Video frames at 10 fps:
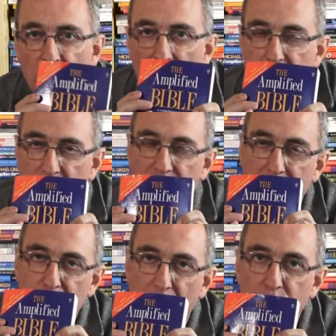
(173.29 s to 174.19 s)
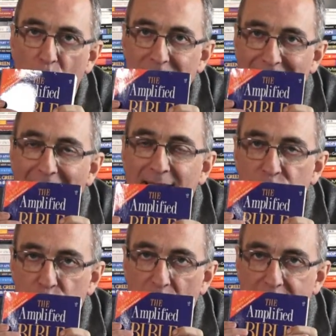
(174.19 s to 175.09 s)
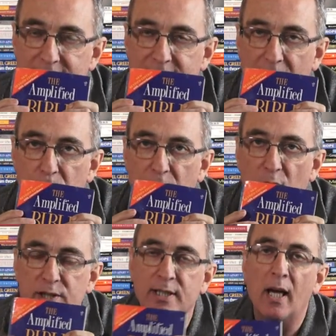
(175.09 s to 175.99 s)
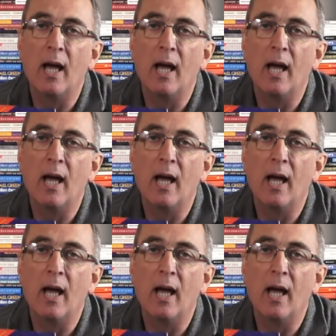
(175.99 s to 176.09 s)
The Amplified Bible is interesting because